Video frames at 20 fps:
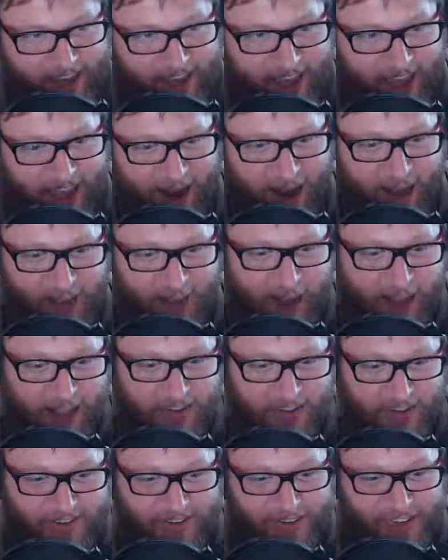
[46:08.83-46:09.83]
And I
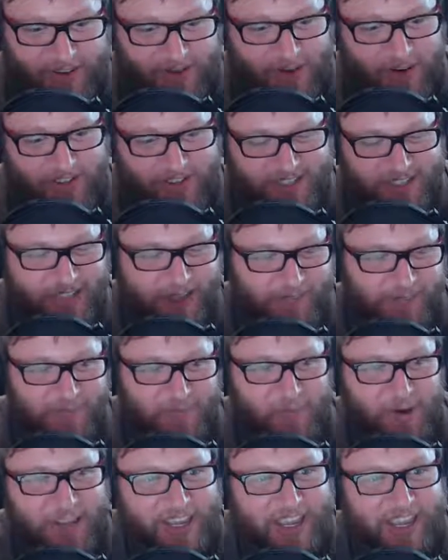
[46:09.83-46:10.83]
just never
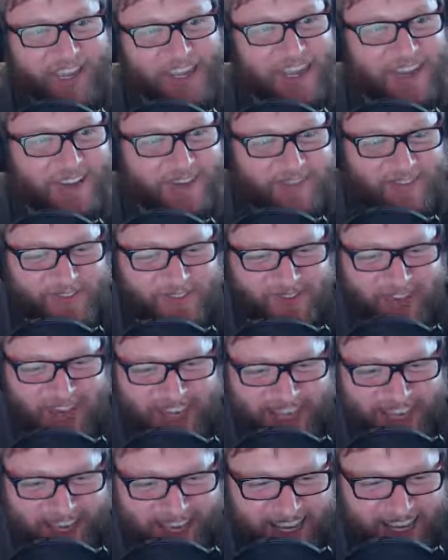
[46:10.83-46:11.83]
stopped bringing him
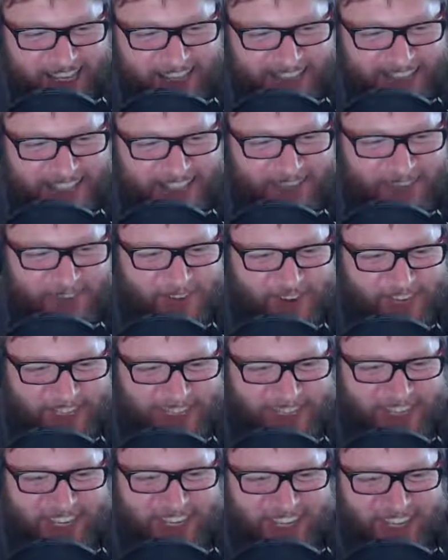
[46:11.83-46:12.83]
because it
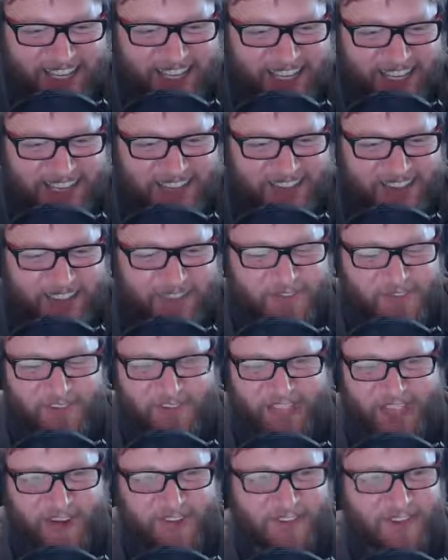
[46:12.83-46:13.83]
was like, because I'm
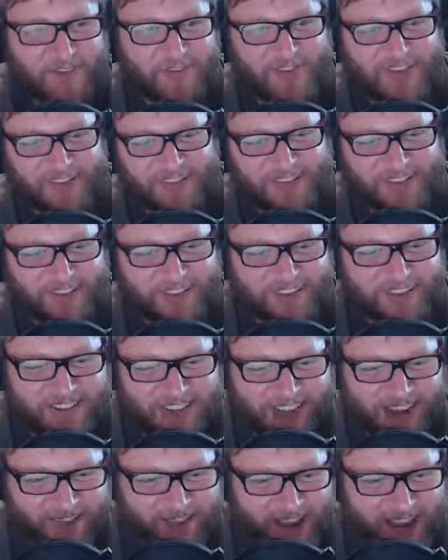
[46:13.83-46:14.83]
just out in the field the whole
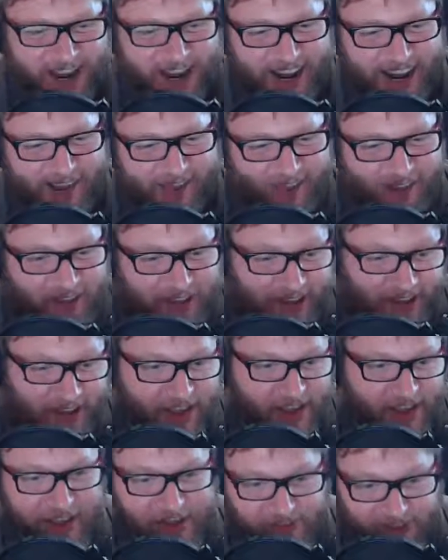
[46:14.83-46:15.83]
time, right? And I never like
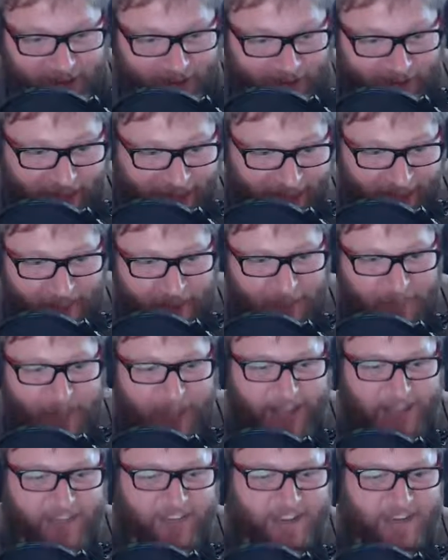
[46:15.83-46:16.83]
felt like I went
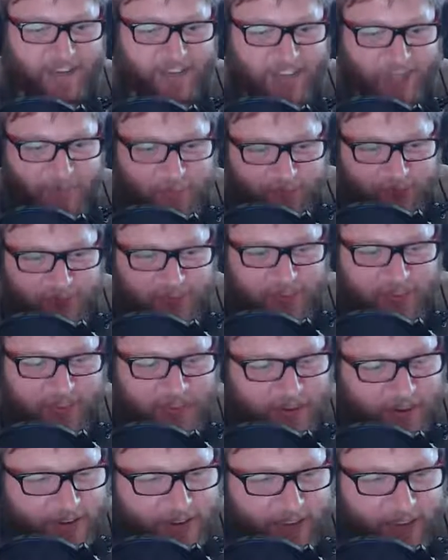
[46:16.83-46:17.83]
back to the ship, even
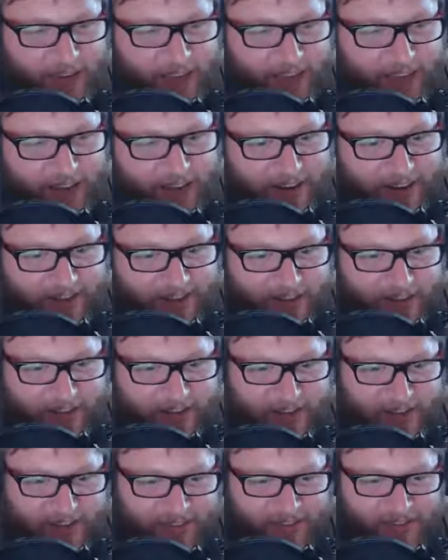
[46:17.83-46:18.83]
though like I could
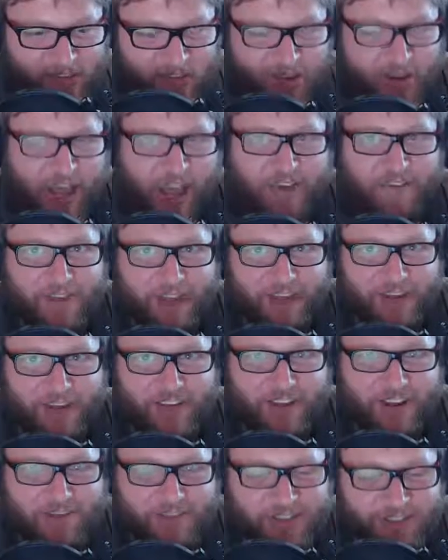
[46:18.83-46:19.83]
have and
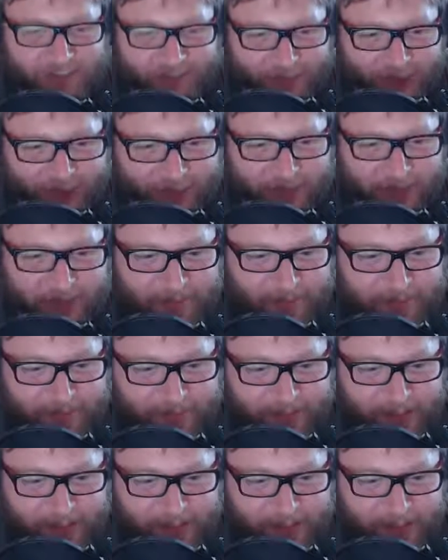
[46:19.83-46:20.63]
should have just dropped him.